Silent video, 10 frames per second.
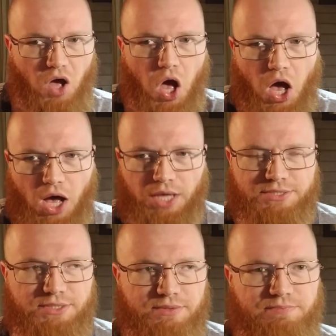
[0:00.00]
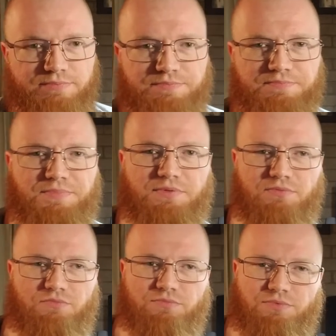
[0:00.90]
awesome
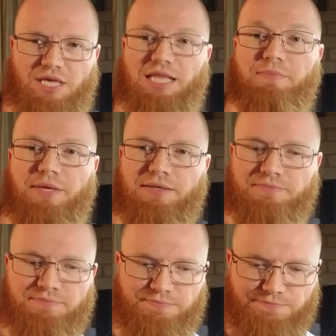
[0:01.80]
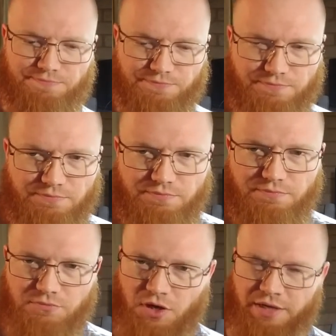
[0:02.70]
Gilliman,
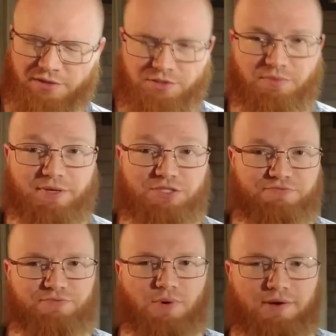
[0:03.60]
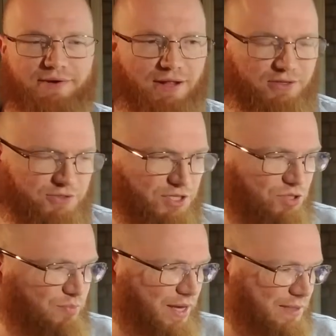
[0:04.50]
right? Or somebody pays you $400 and you
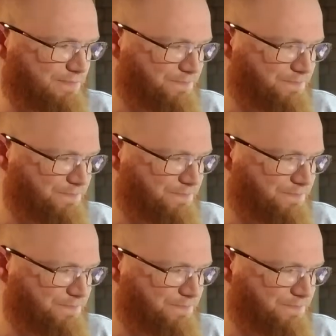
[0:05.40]
paint,